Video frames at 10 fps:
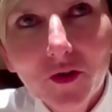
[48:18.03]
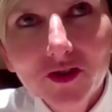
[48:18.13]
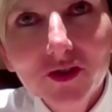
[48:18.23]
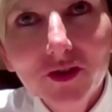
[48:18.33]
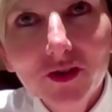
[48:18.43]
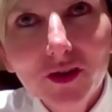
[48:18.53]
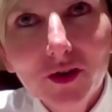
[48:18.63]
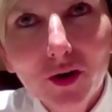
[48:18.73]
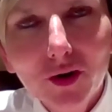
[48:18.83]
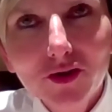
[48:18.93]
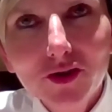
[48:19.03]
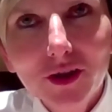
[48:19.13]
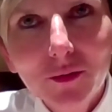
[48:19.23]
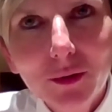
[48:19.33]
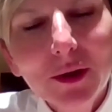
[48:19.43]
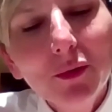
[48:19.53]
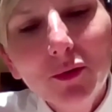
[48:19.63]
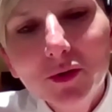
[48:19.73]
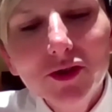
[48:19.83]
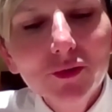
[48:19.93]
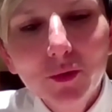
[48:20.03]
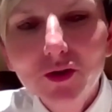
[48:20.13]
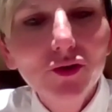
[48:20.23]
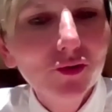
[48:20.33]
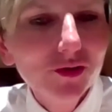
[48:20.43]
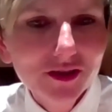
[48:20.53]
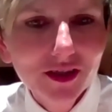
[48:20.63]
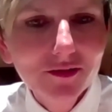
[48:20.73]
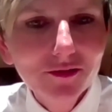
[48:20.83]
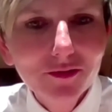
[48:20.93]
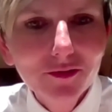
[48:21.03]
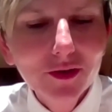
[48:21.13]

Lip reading: foster a culture where people will just want to do stuff